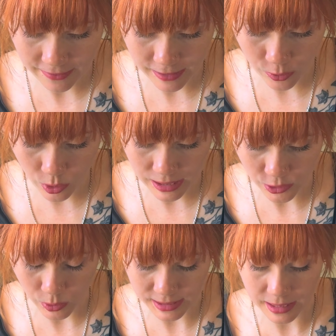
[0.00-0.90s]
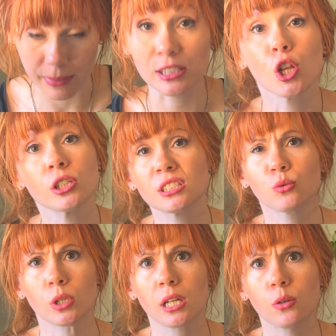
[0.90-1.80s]
if anyone else wants them, as long as they're
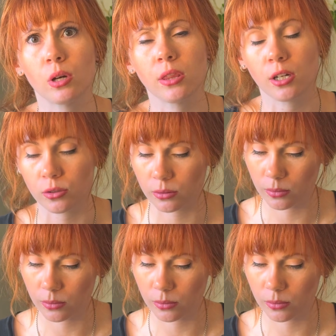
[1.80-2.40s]
working well though.